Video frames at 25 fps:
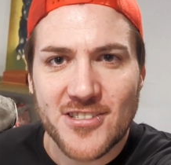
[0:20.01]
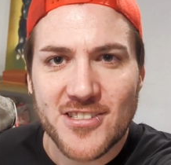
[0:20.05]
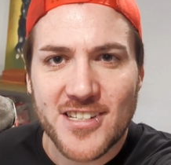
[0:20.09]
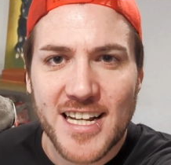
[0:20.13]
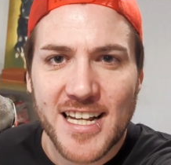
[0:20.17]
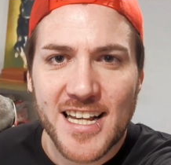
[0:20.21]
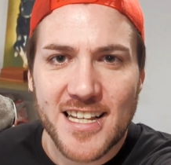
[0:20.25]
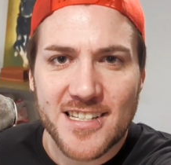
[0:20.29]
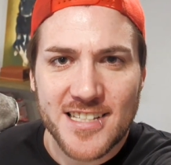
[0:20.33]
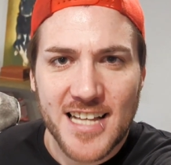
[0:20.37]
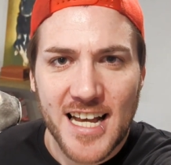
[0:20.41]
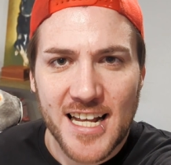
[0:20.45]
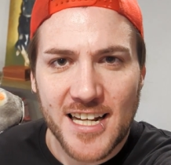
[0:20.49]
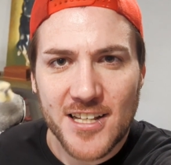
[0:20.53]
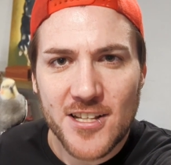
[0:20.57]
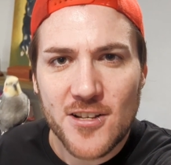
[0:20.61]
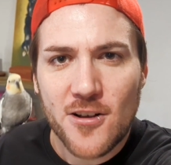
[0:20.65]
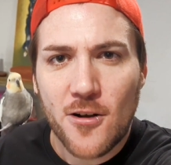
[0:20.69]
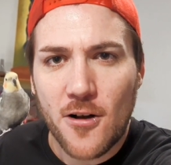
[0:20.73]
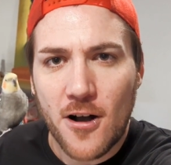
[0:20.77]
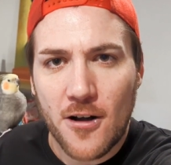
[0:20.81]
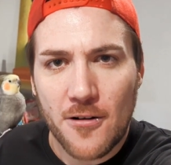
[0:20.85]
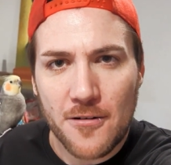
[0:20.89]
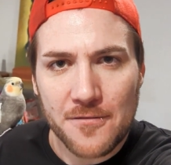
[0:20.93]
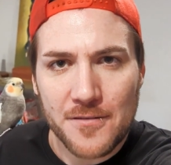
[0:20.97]
Check us out at
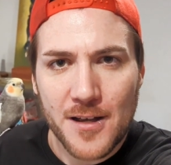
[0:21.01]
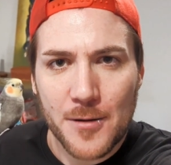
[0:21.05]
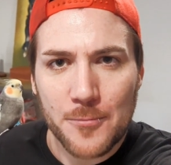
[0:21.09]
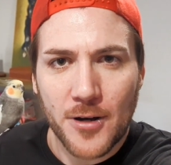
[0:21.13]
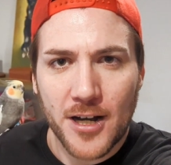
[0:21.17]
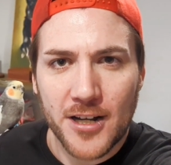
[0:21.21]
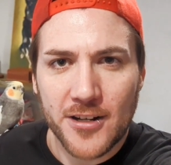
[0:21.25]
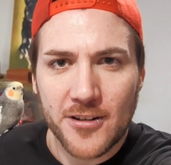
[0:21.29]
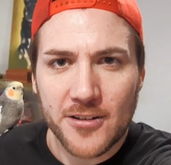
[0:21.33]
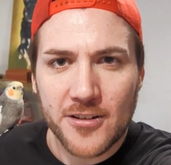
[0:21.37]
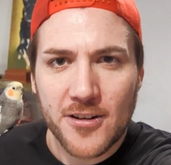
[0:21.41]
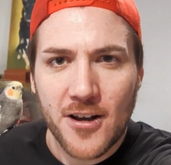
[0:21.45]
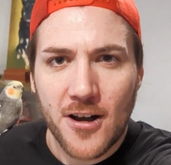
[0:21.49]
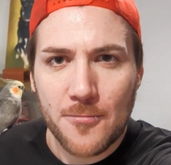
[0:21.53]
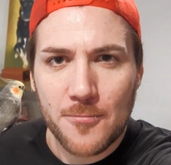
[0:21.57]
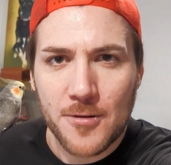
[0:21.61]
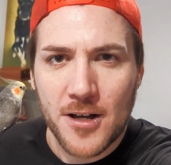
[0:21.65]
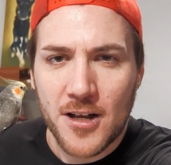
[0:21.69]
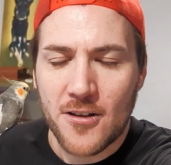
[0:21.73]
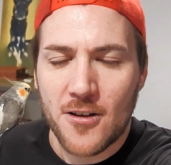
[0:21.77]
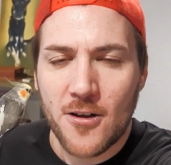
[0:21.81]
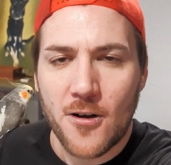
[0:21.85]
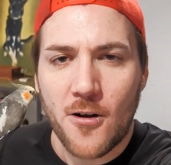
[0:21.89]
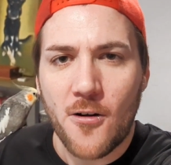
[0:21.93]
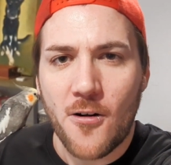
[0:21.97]
yourofempire.com
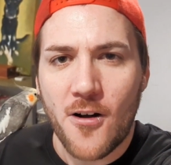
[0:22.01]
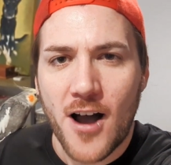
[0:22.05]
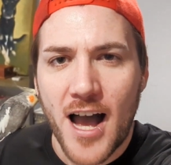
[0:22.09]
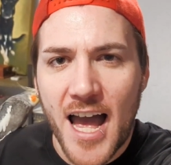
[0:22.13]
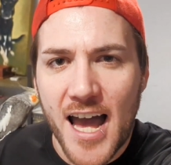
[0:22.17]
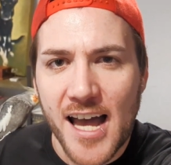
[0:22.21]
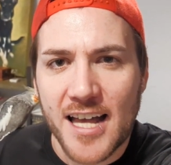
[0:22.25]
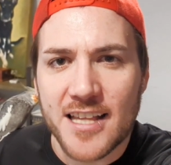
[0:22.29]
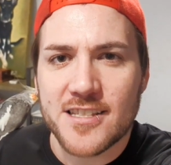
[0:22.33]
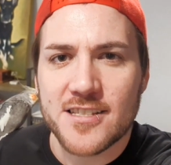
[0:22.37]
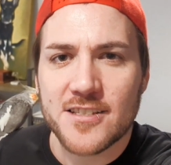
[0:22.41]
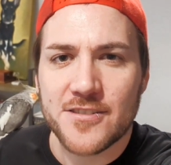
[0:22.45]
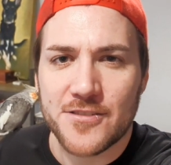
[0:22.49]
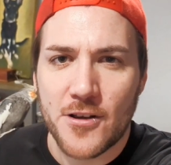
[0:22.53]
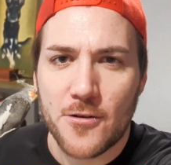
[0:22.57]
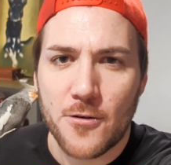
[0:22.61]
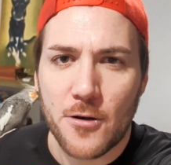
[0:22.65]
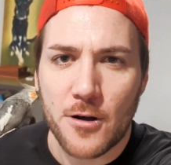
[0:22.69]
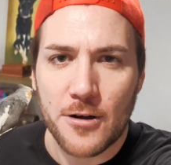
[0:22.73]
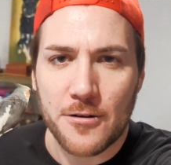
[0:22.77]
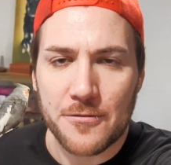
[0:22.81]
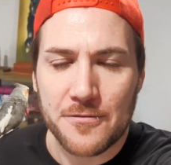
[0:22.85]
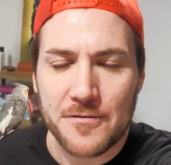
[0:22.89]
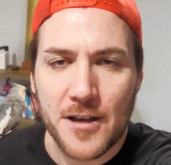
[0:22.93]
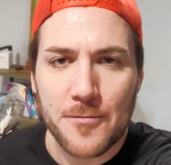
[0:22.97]
or at
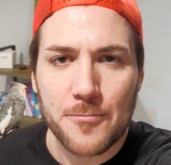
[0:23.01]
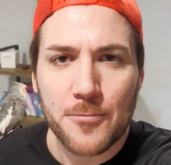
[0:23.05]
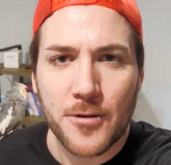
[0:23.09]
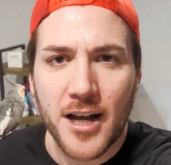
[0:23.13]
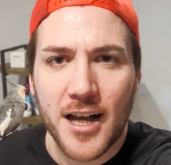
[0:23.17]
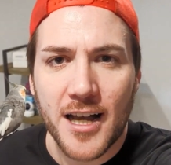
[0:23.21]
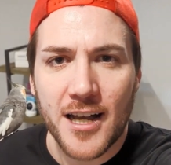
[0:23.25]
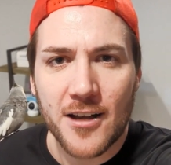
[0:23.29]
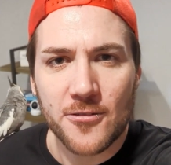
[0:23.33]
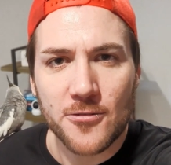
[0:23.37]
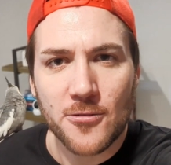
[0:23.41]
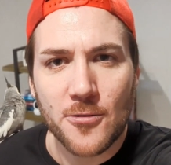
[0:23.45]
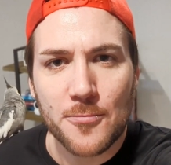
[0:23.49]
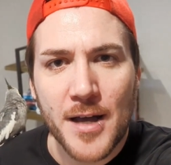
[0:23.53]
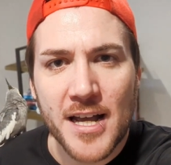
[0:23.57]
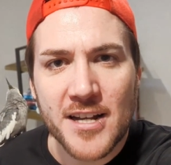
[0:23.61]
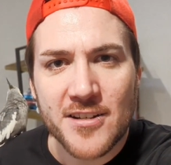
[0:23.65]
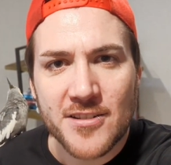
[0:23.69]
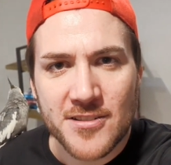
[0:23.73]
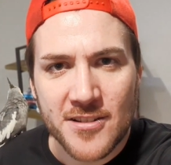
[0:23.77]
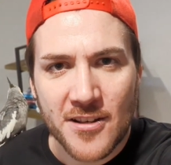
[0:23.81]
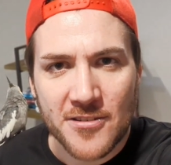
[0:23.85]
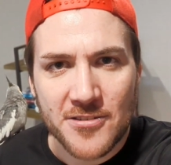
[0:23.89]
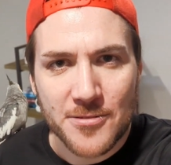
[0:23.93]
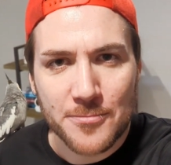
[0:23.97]
yourofempire on all major
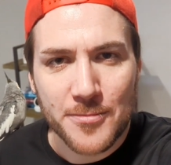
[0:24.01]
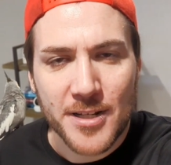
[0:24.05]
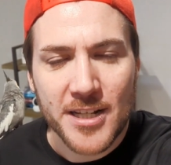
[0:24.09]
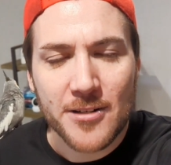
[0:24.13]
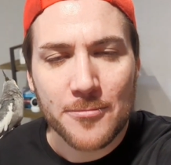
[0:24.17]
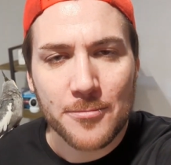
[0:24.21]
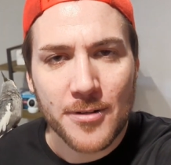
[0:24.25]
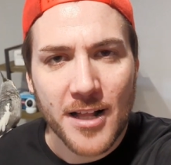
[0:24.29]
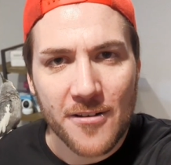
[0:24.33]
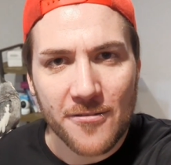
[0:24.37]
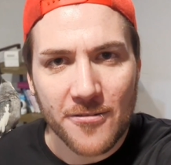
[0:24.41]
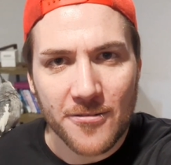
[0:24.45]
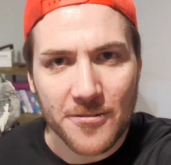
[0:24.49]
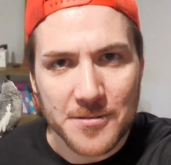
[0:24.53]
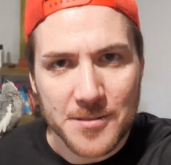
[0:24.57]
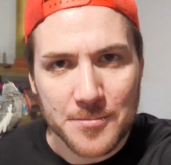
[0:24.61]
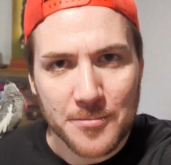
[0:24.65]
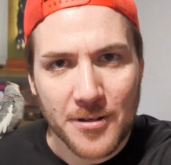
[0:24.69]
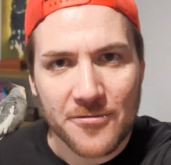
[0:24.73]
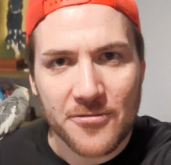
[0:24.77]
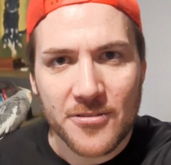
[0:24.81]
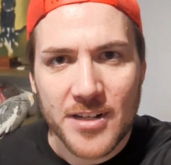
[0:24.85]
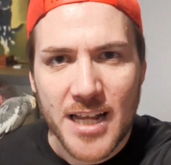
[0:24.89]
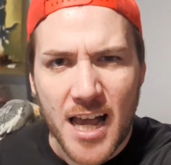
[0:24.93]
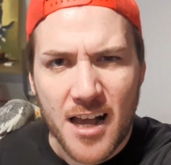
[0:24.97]
social media platforms.
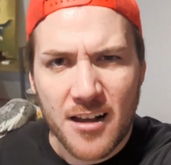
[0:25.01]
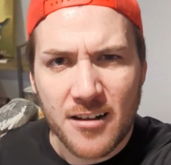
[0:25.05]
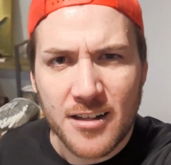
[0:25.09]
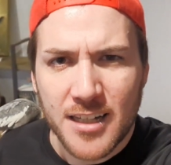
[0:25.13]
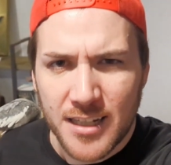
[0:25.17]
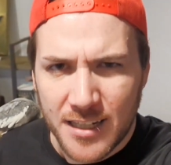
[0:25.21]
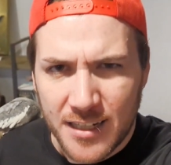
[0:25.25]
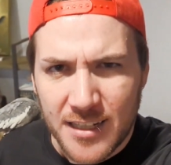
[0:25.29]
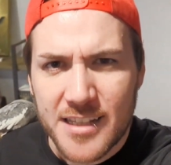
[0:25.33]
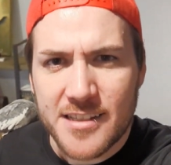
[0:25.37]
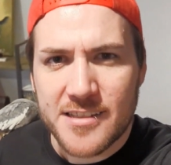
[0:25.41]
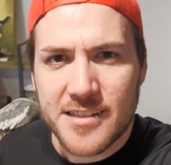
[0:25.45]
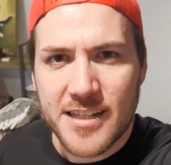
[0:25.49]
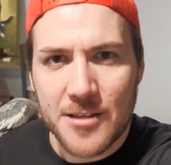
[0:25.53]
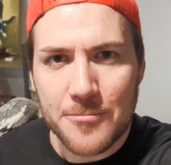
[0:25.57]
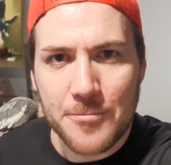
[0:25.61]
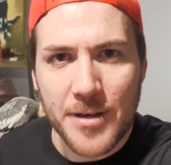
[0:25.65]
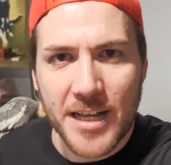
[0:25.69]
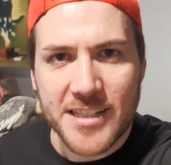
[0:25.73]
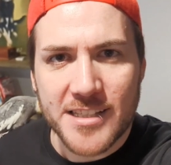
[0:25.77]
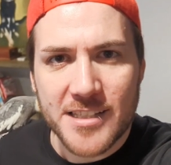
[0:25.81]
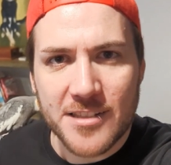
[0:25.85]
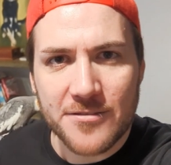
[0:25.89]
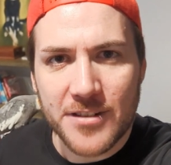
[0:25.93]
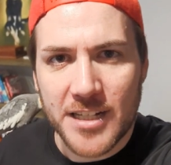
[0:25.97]
But for now, let's get
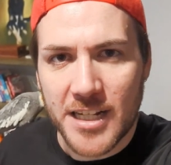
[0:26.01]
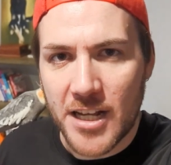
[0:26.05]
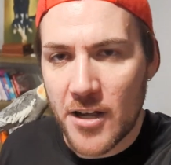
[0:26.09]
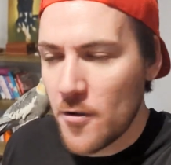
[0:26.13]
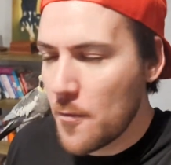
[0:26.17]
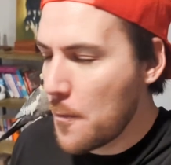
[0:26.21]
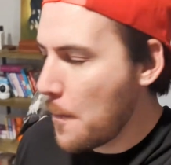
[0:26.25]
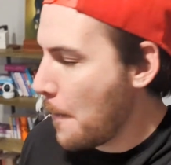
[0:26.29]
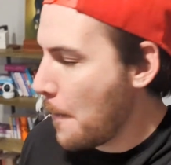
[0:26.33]
back to the video.